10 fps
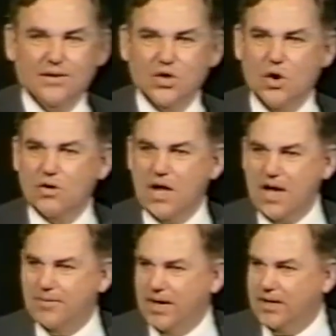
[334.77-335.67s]
no
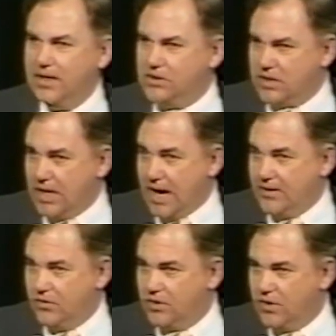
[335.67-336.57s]
comment and say I
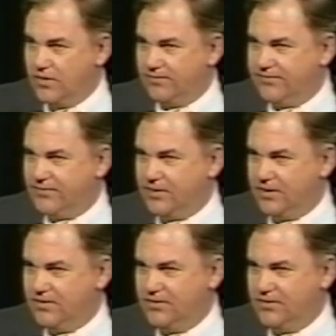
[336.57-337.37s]
don't know if the